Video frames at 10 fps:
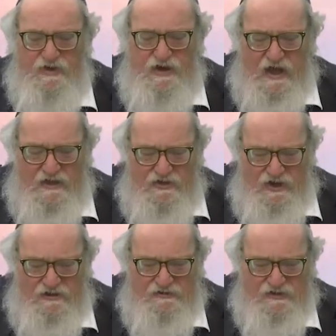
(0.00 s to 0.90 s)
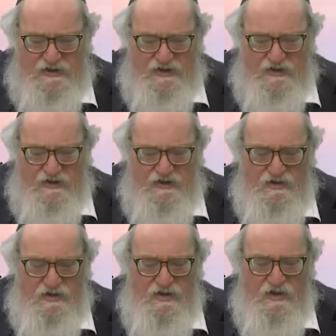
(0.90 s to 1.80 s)
V'ganaisi
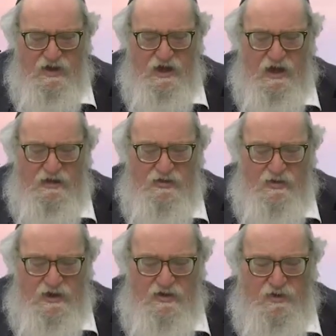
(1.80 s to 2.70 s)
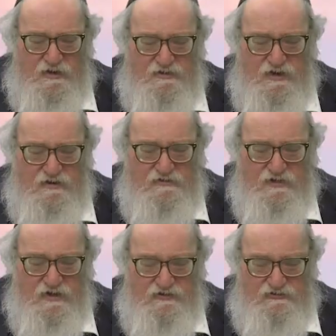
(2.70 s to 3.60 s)
aloir
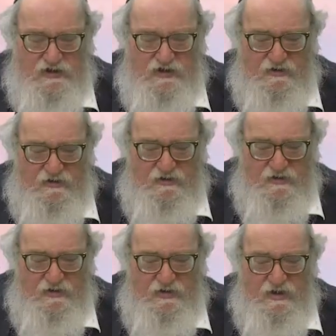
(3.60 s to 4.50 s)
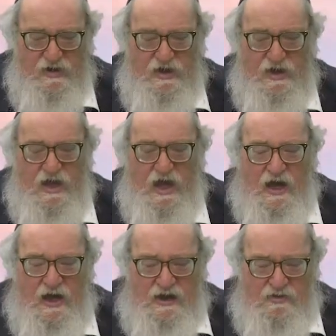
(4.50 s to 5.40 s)
hazayis lo hashia,
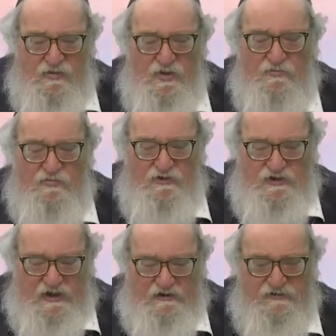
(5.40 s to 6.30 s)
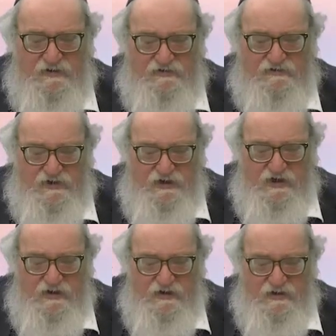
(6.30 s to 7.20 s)
I will protect this
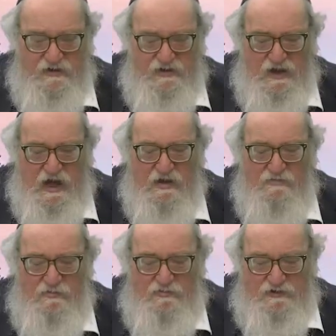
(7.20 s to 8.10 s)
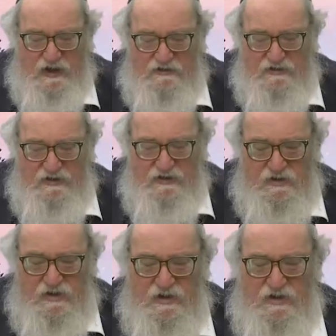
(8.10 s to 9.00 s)
city. I will protect it.
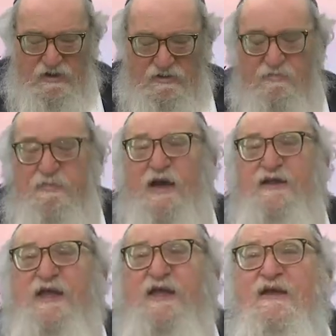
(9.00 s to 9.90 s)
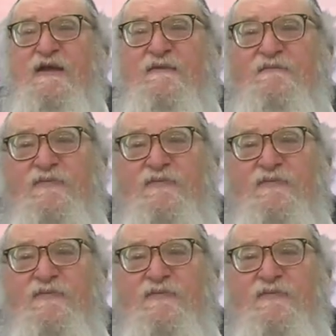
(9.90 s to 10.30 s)
L'mani,